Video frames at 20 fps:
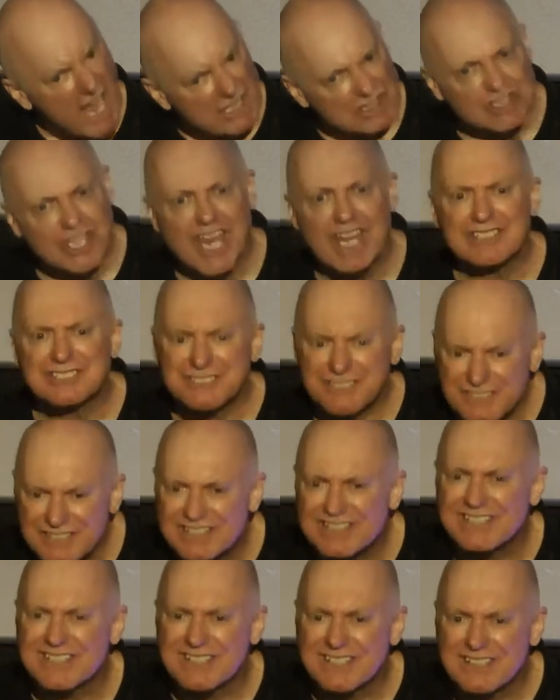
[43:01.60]
Is there
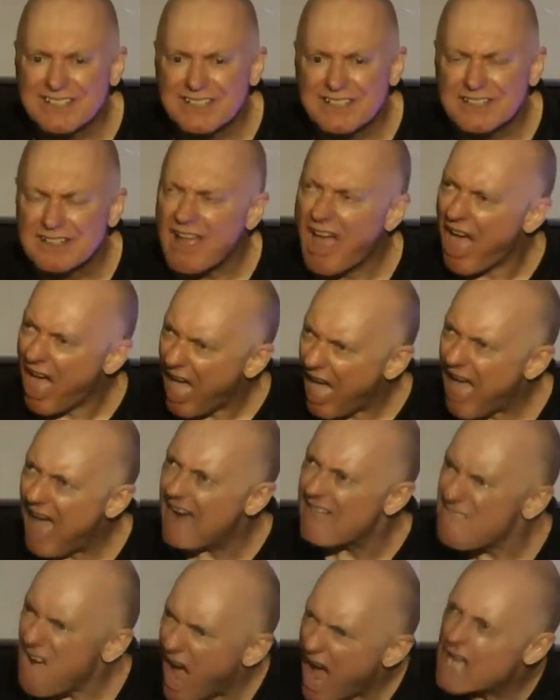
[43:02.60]
change in my life?
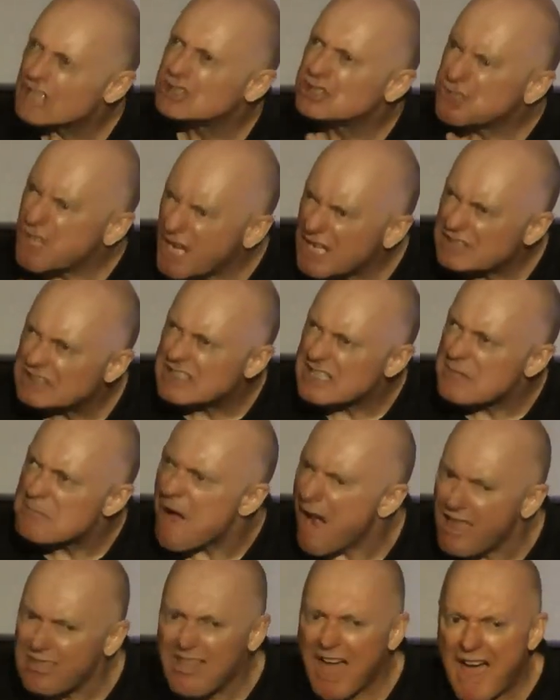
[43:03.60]

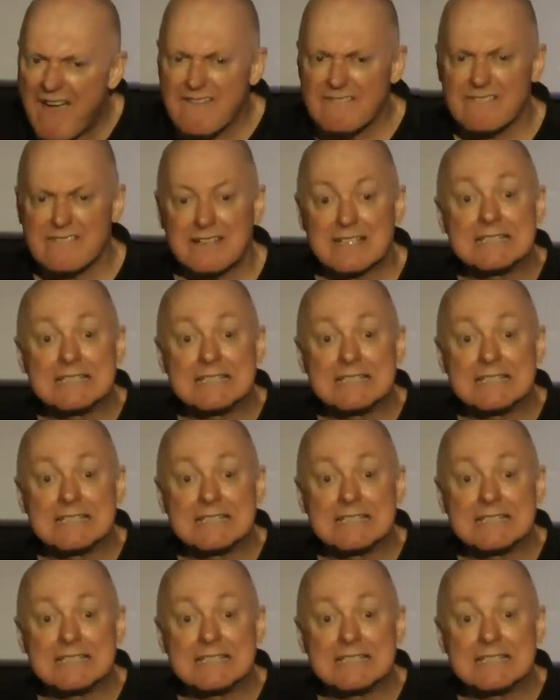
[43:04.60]
Second question,